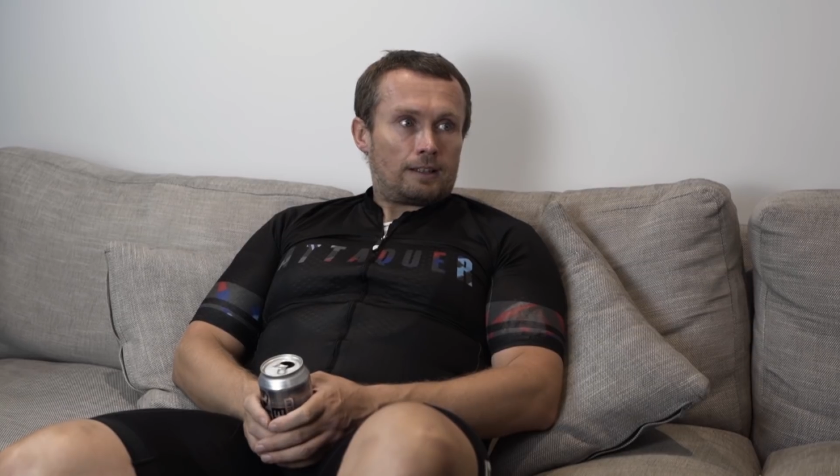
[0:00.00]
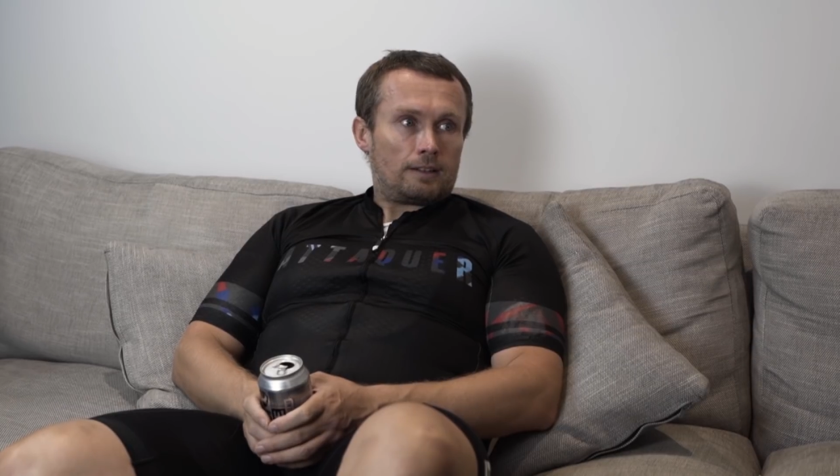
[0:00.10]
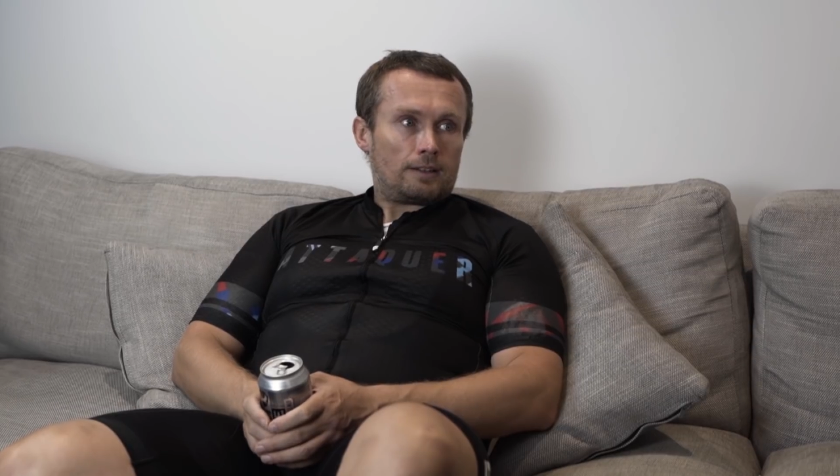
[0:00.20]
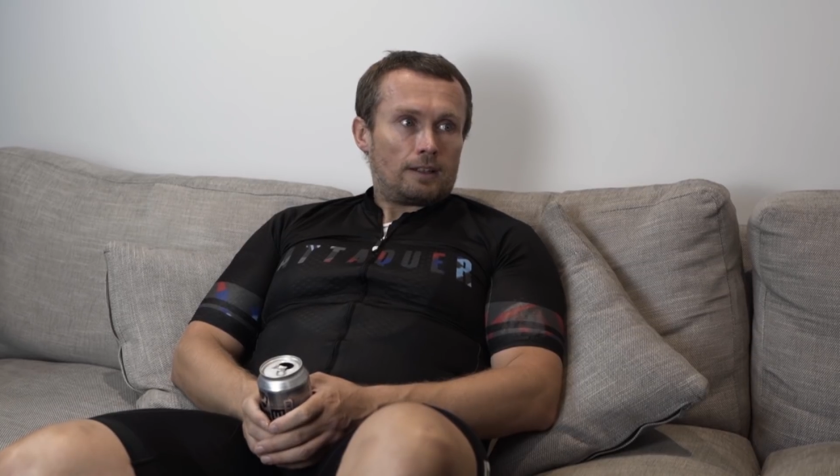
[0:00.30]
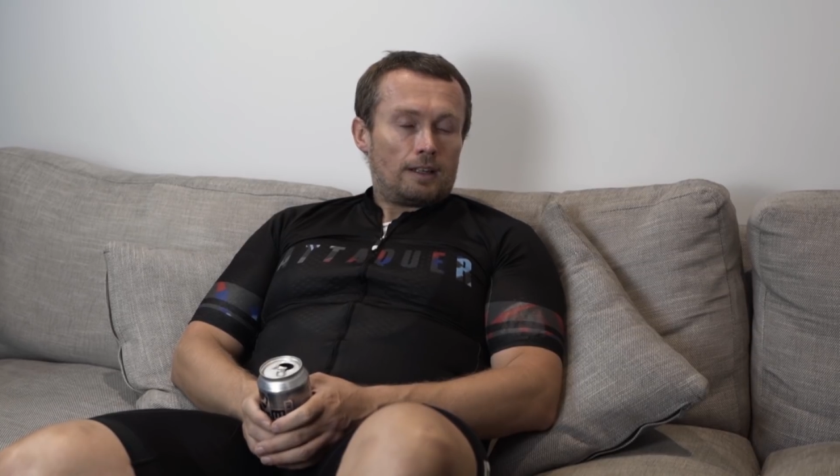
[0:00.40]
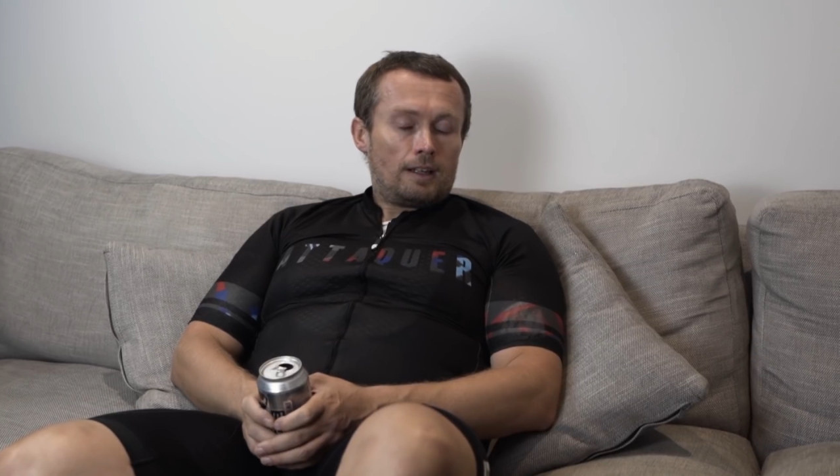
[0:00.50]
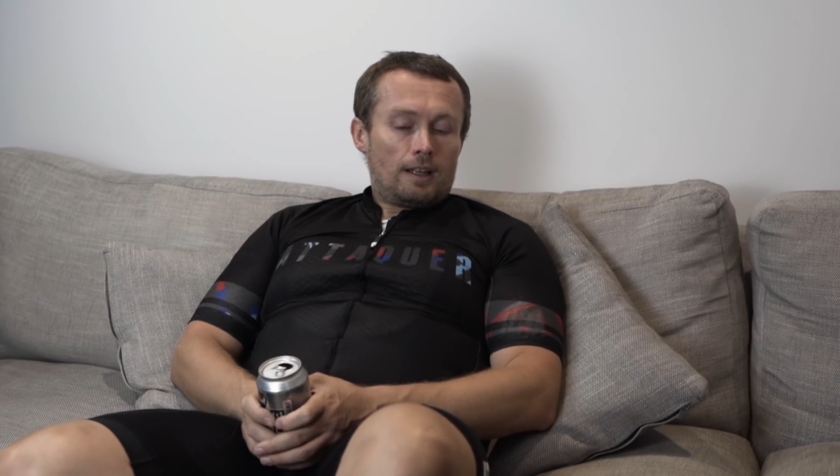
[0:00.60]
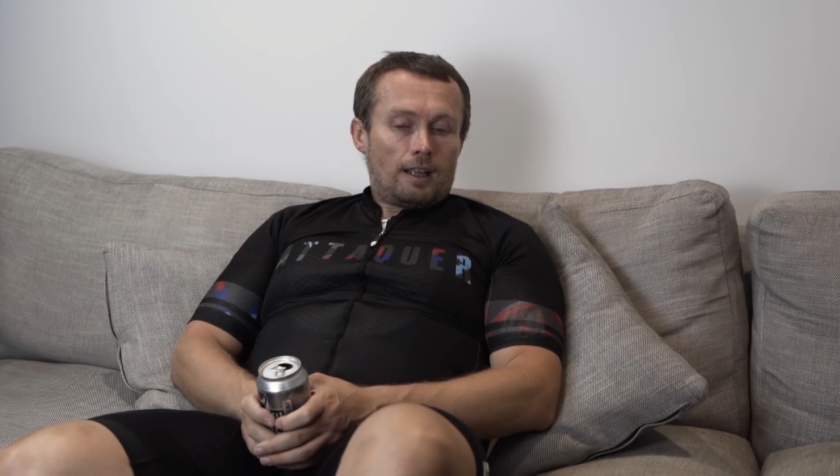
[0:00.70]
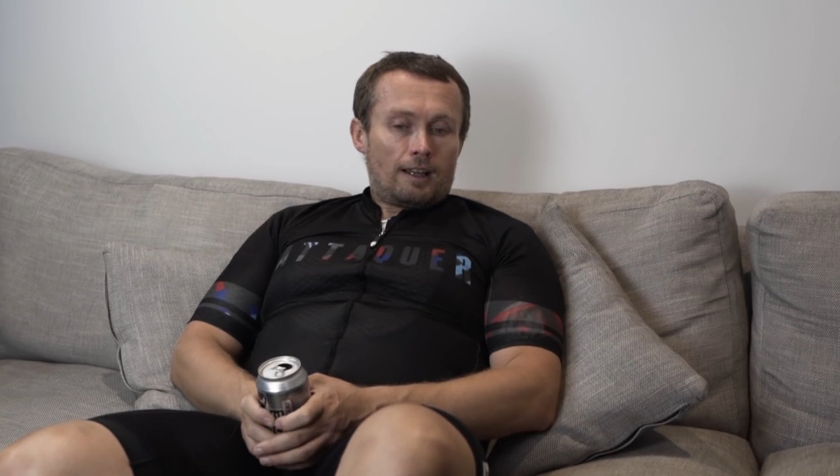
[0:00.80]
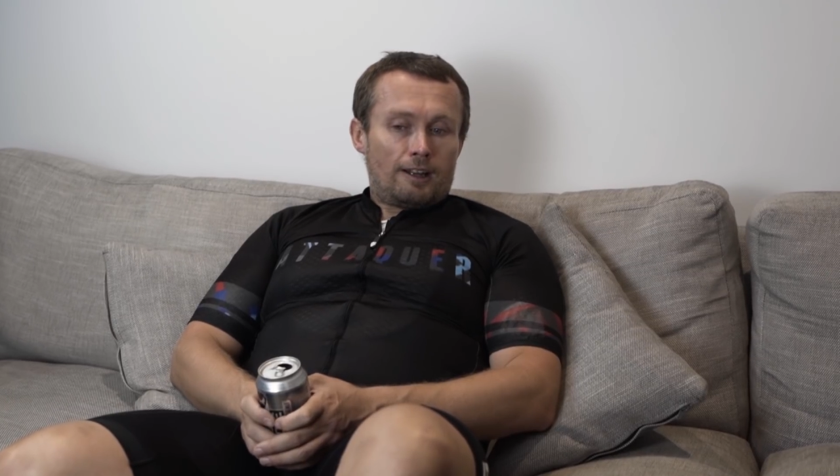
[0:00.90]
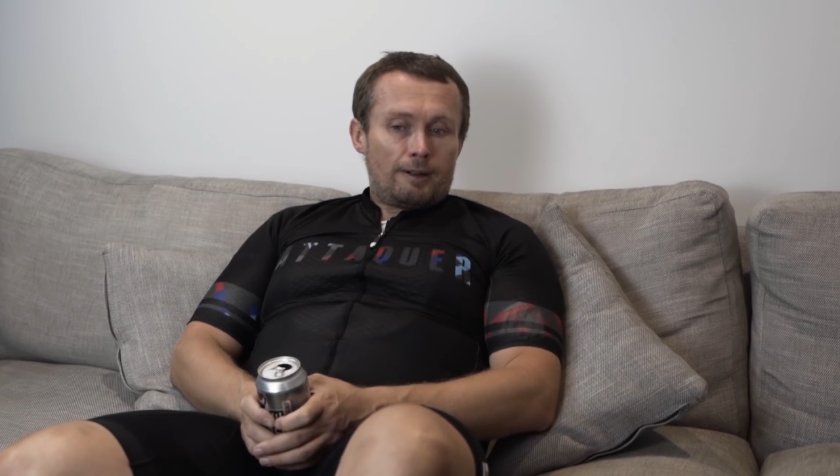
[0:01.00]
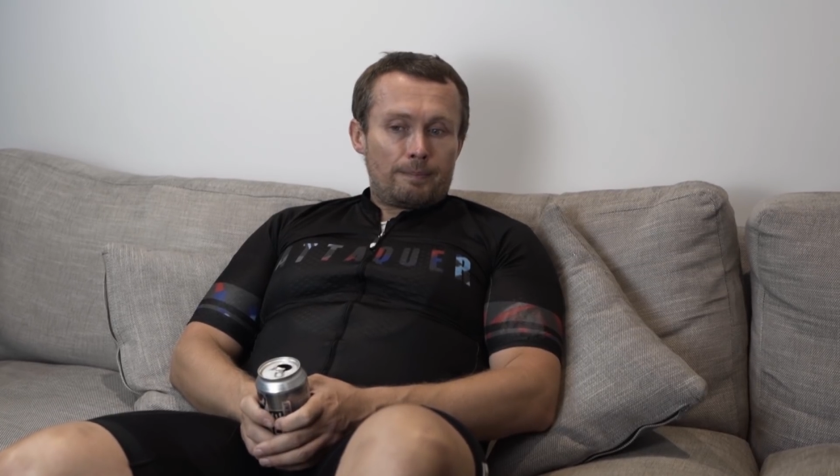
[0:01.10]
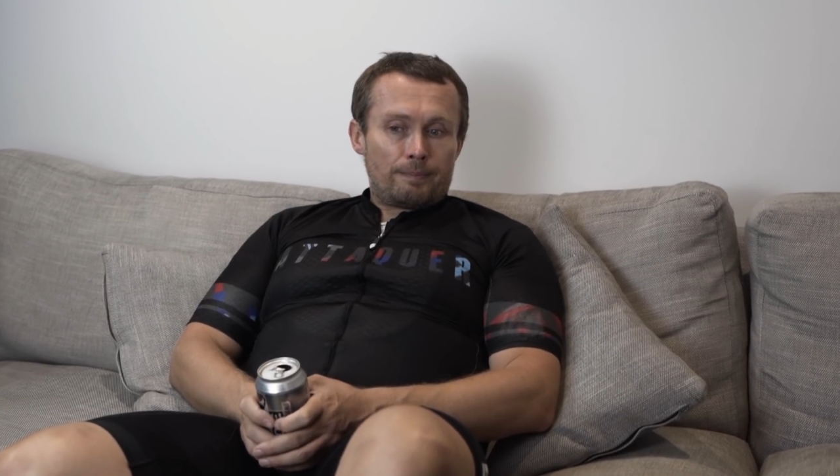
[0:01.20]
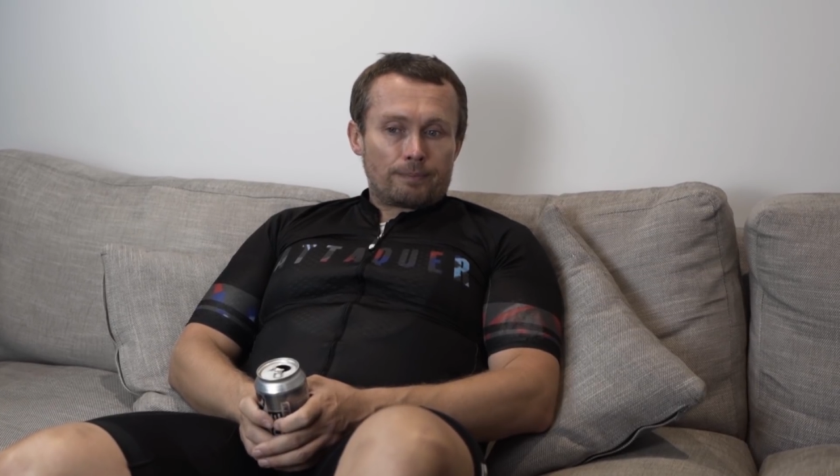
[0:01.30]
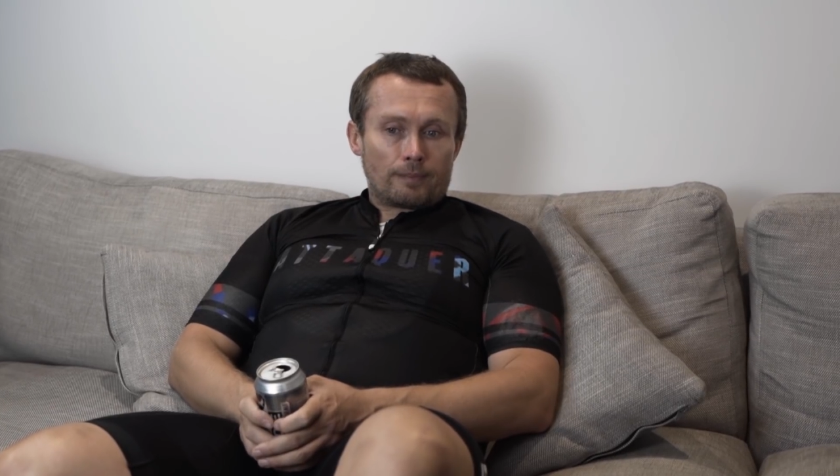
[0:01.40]
and
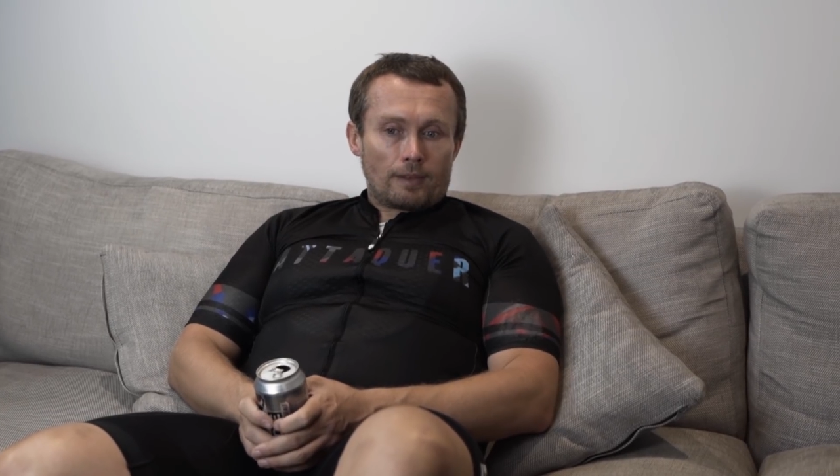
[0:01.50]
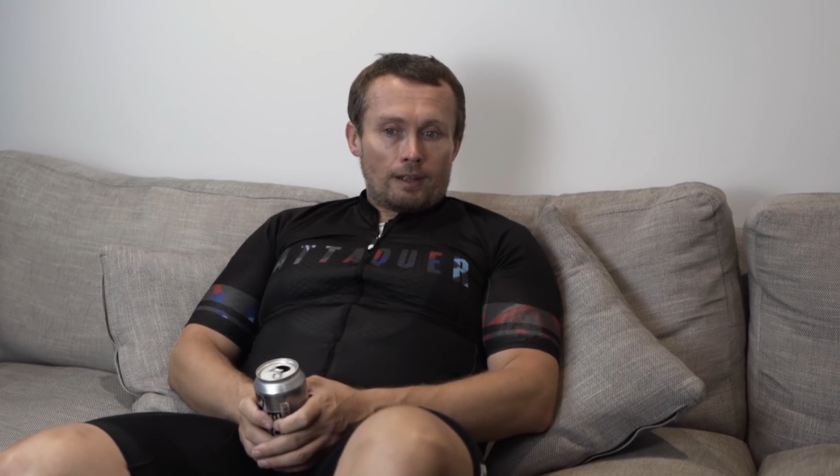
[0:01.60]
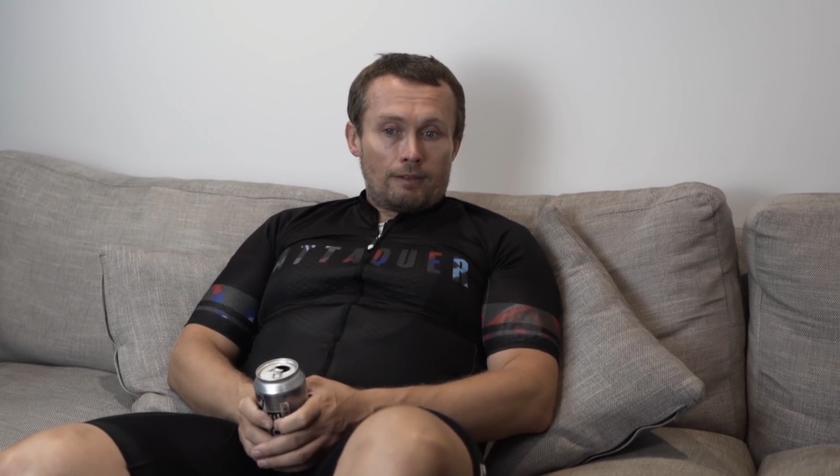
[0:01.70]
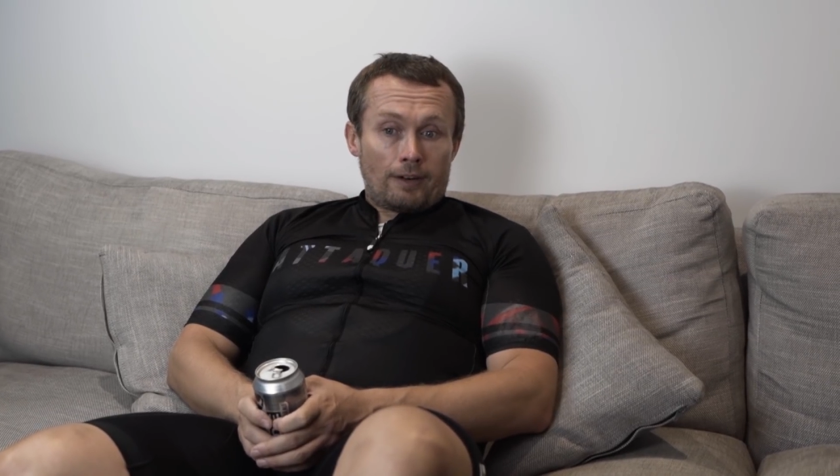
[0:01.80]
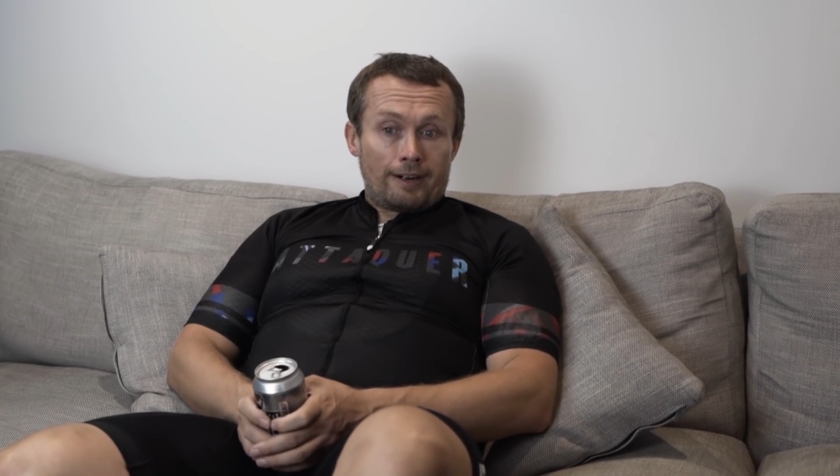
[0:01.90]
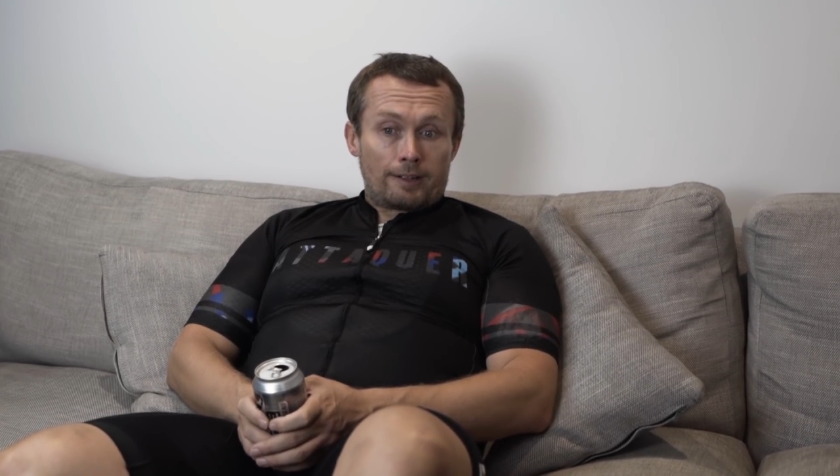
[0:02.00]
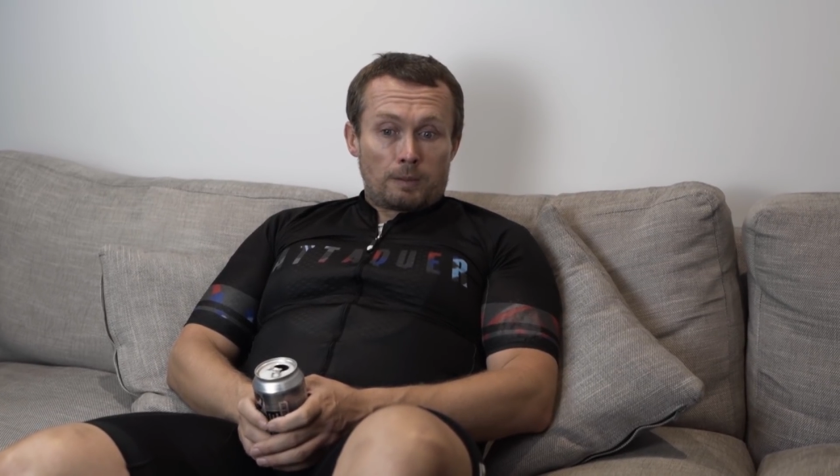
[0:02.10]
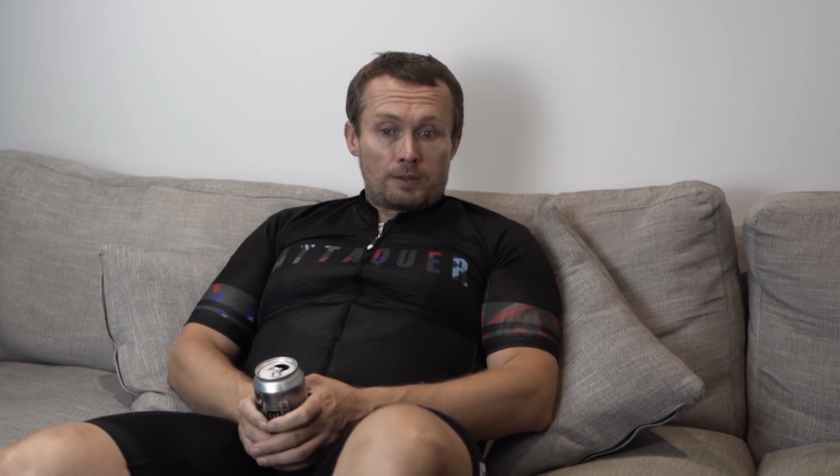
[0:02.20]
various